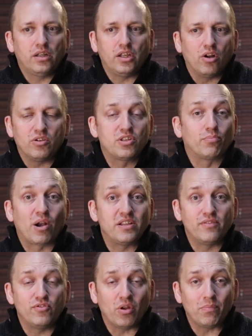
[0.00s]
you know, it's the
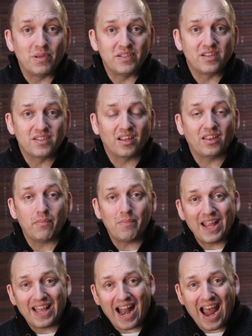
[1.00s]
price of doing business that they
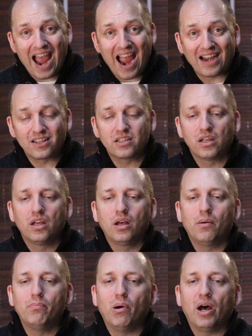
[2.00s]
may get hacked,
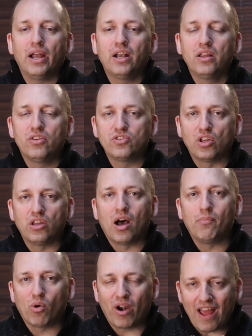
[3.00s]
but there's a
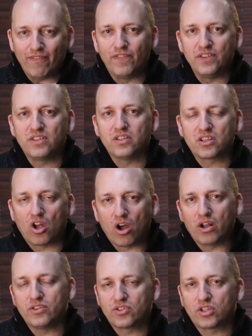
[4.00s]
lot more emphasis
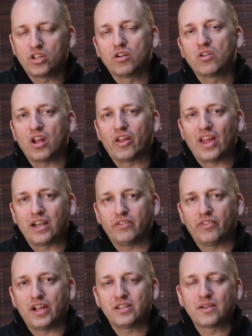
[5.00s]
on security on that
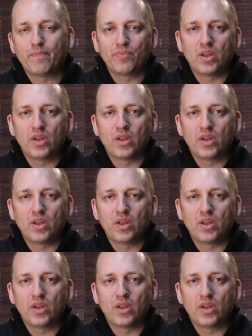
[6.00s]
device.